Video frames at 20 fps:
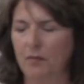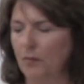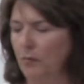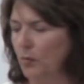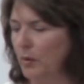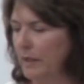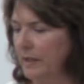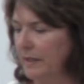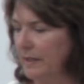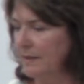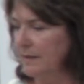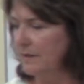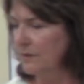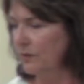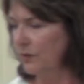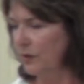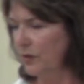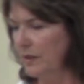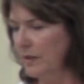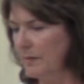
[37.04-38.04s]
What is
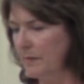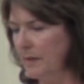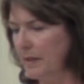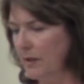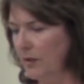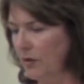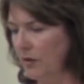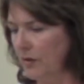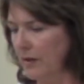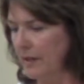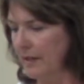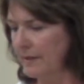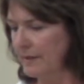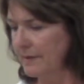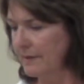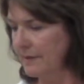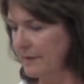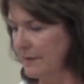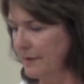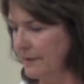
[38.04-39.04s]
freedom in
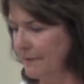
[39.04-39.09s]
Christ?